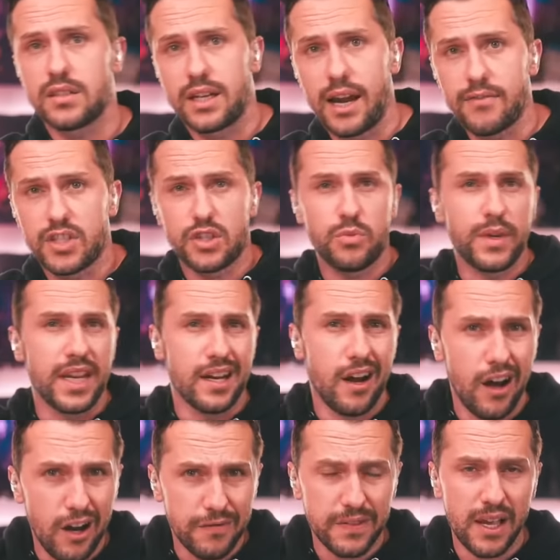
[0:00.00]
The conversation we had
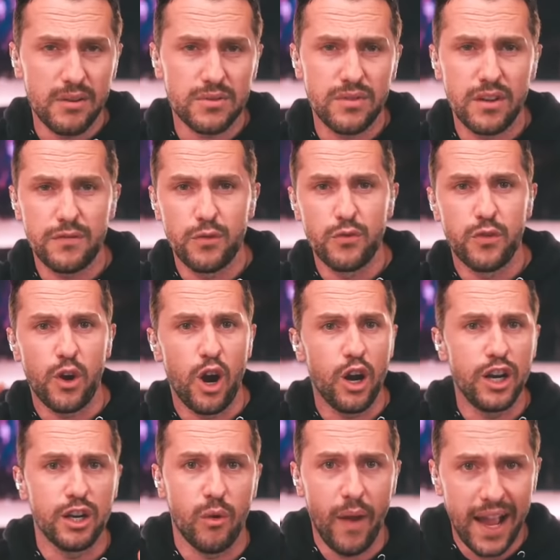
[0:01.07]
offline was very fruitful.
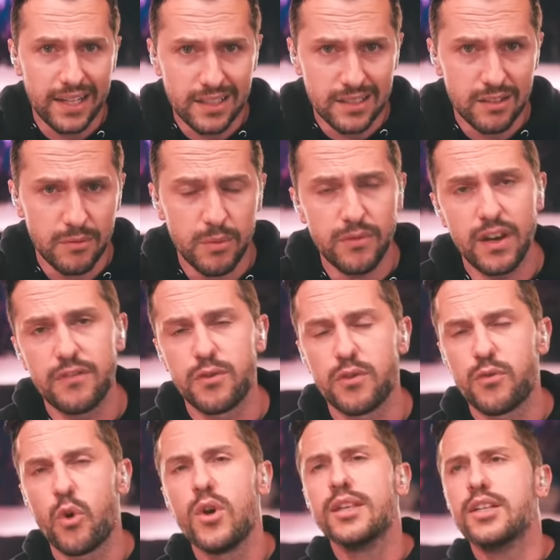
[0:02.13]
Our interactions have been very
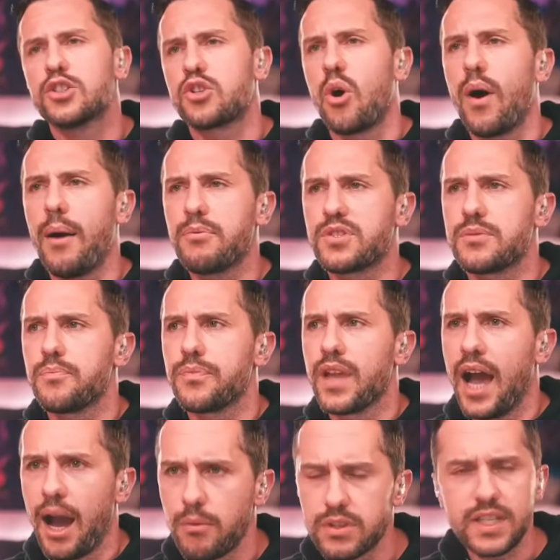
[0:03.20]
fruitful. So I was
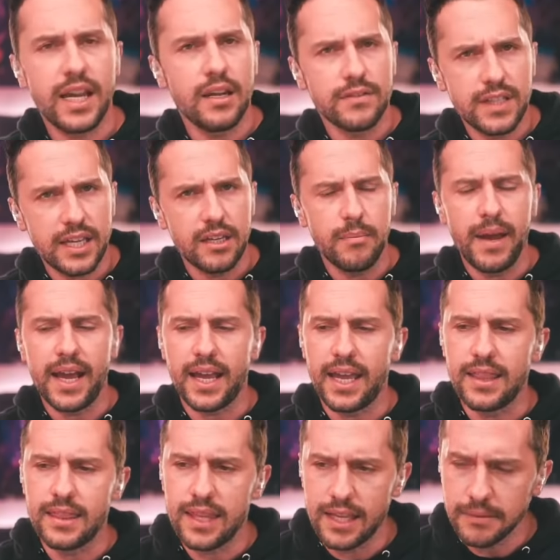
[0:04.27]
I was kind of taken aback,
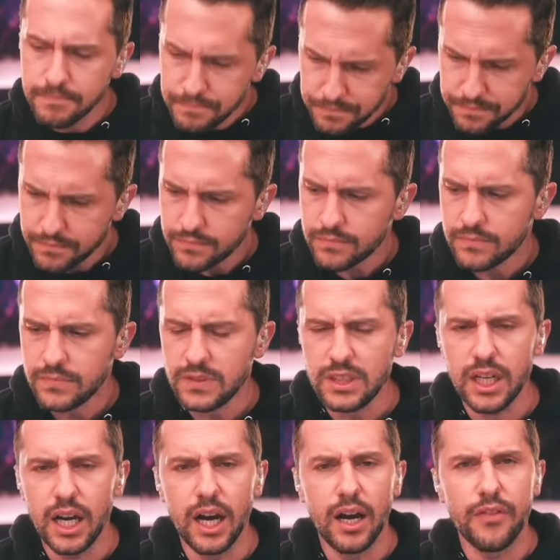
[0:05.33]
and then
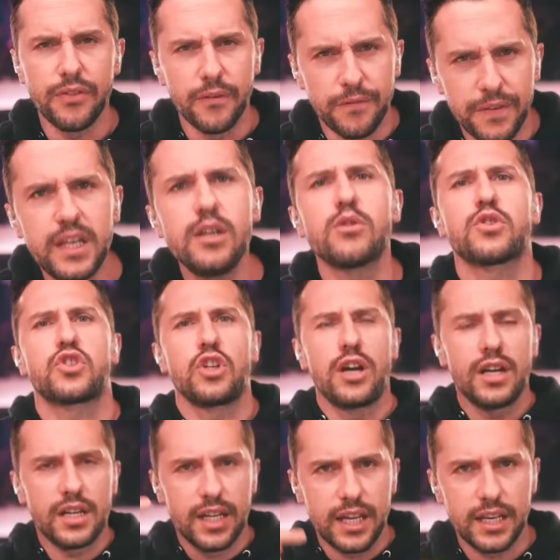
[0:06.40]
uh, the video
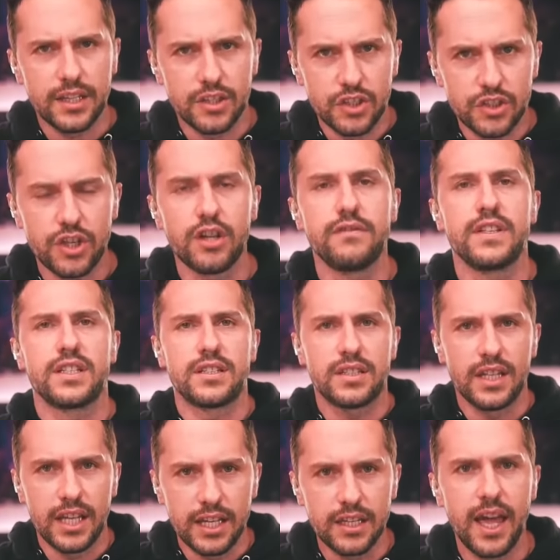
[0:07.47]
started getting
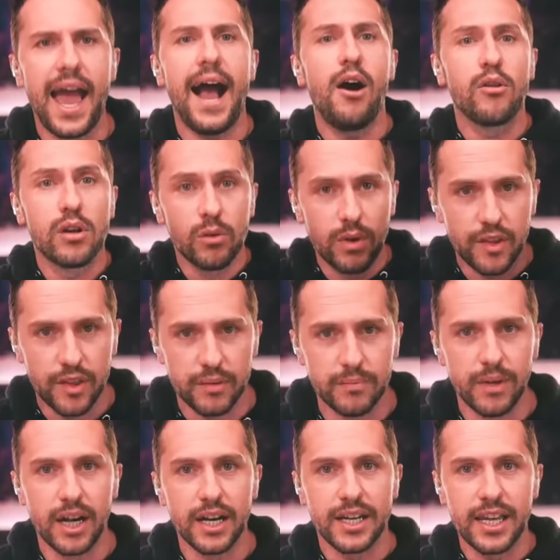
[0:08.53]
serviced in the algorithm
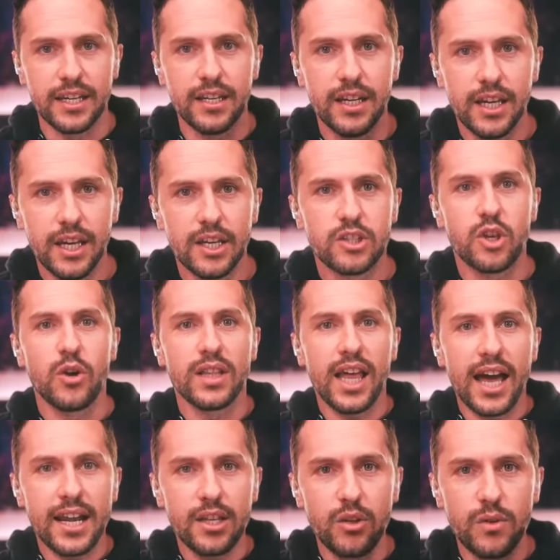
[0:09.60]
again. So a
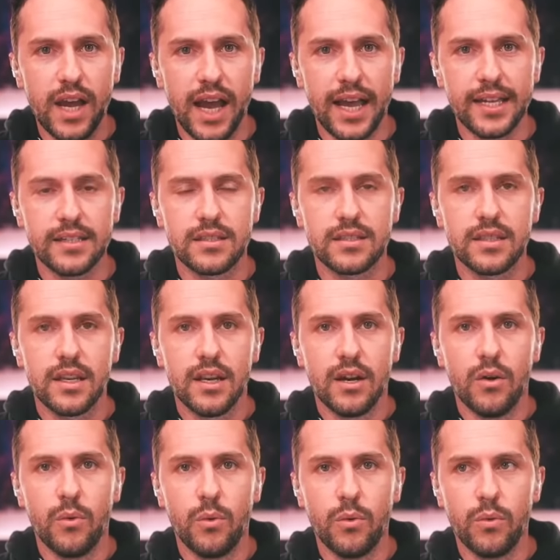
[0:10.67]
lot of you guys
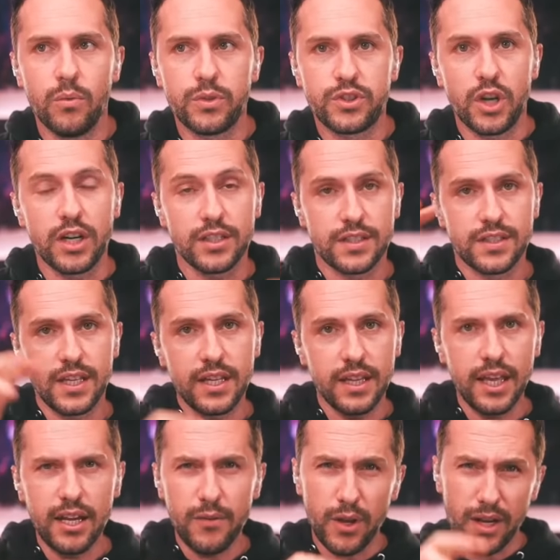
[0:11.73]
w- started seeing
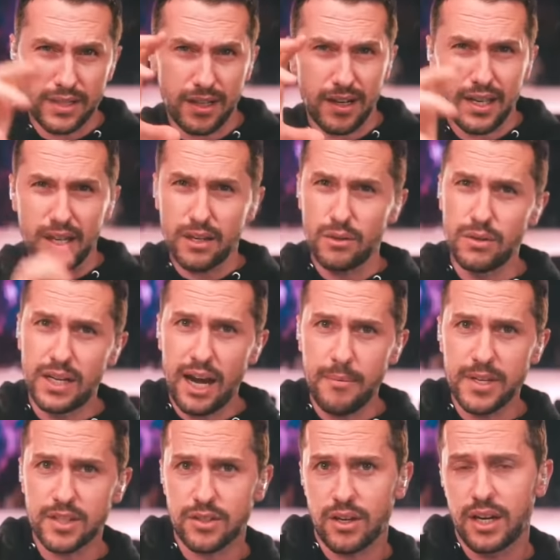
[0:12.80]
the interview. I started getting new
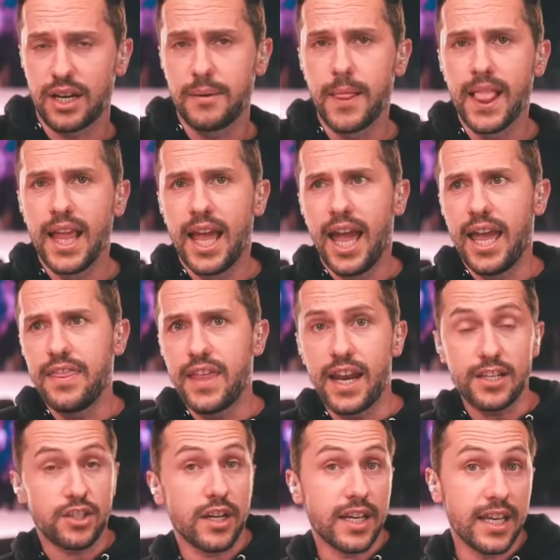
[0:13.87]
comments on it, and then
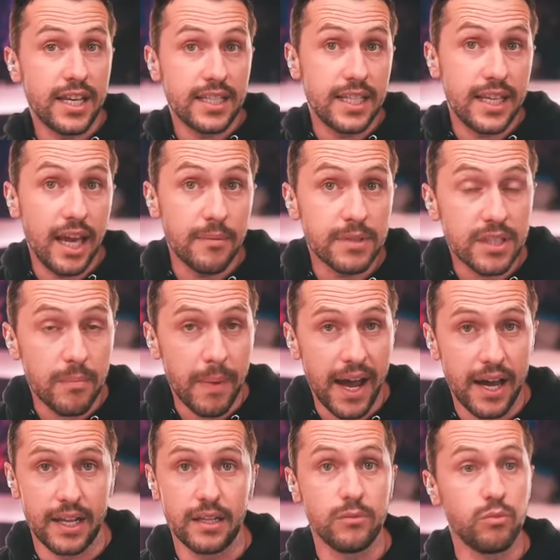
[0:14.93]
I started getting DMs
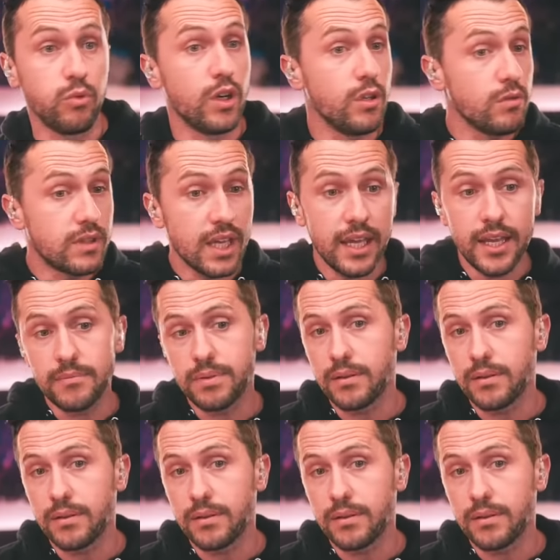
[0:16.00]
about it. What do you think?